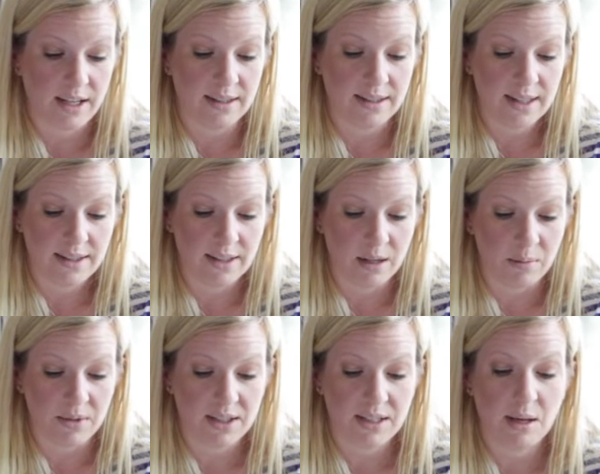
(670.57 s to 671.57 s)
and
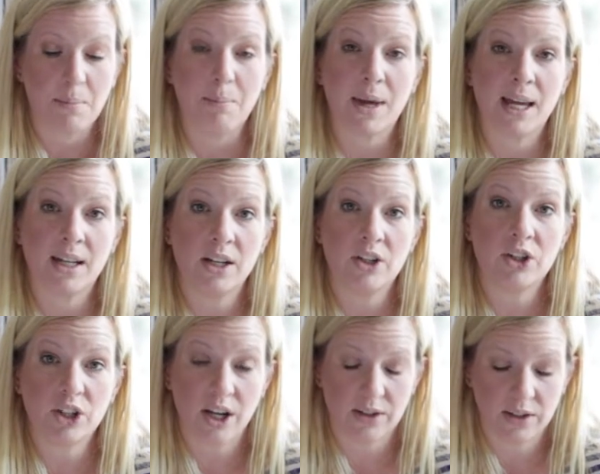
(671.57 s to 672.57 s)
systems to
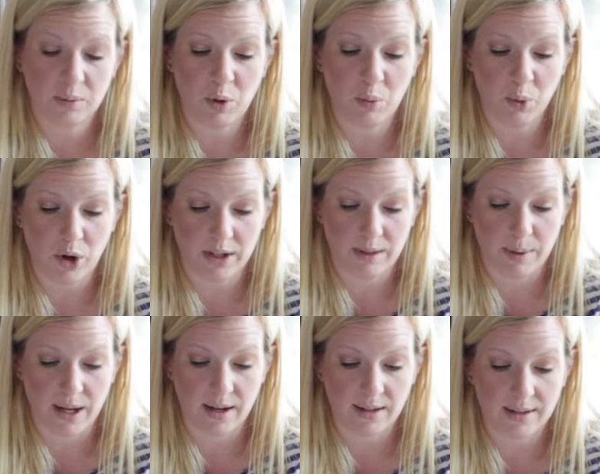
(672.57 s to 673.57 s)
manage customer
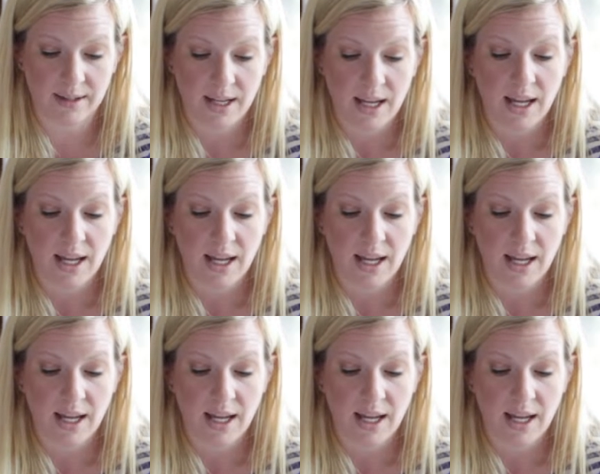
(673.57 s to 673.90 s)
prospects